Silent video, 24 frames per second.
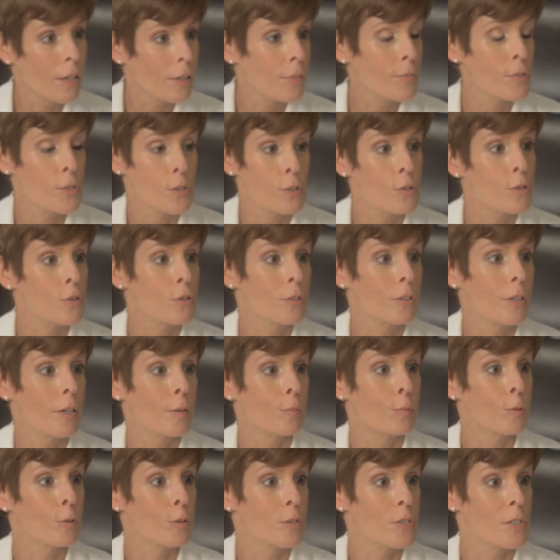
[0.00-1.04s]
of social
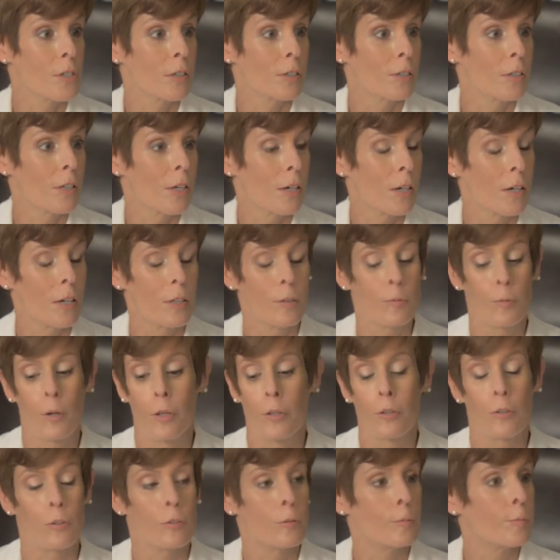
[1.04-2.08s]
networks online,
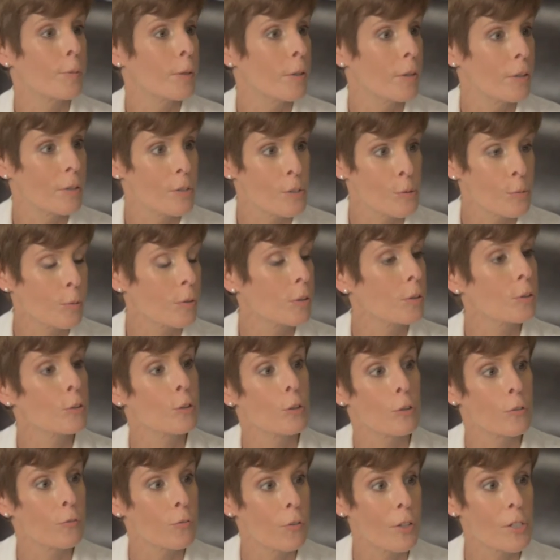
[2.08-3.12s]
whether by
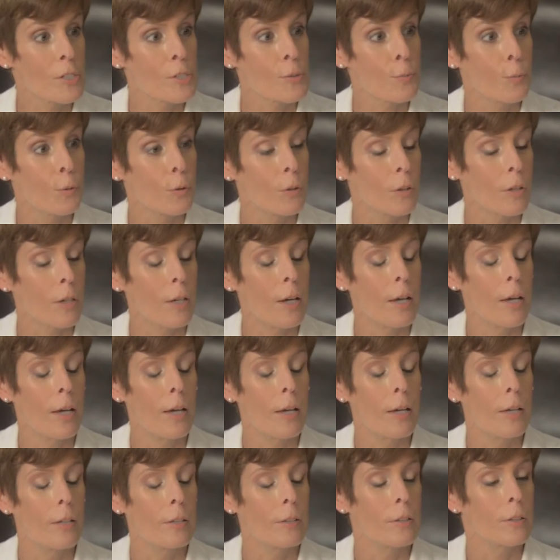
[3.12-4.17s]
Twitter or Facebook,
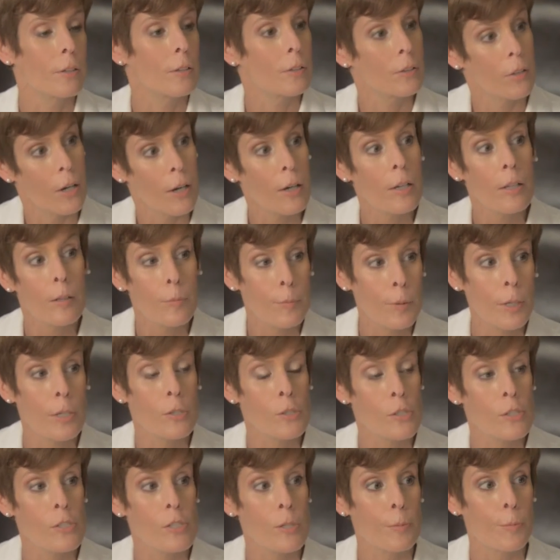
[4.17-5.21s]
and a lot of the
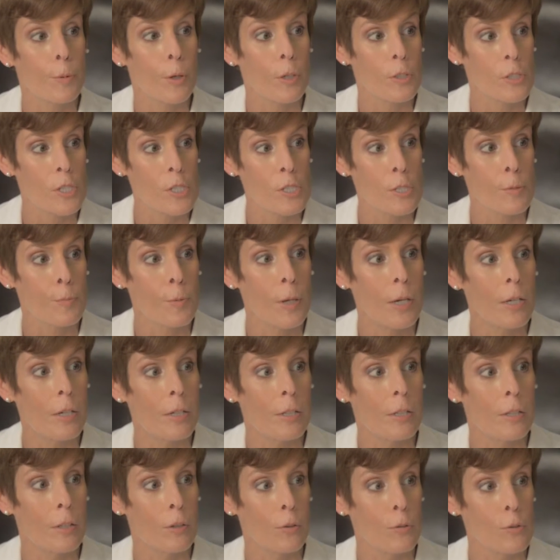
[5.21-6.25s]
patients that participate
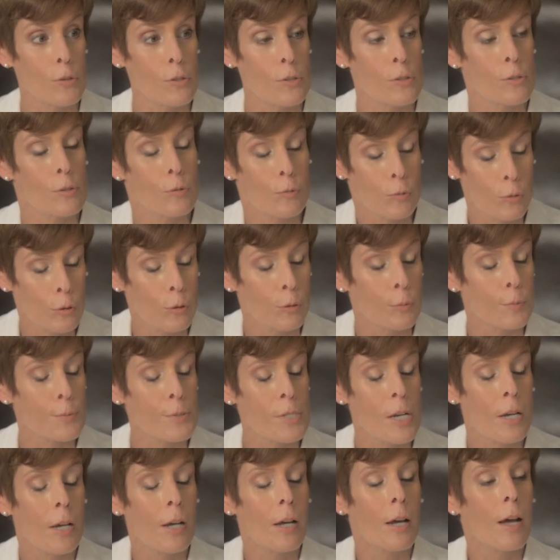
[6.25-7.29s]
in those groups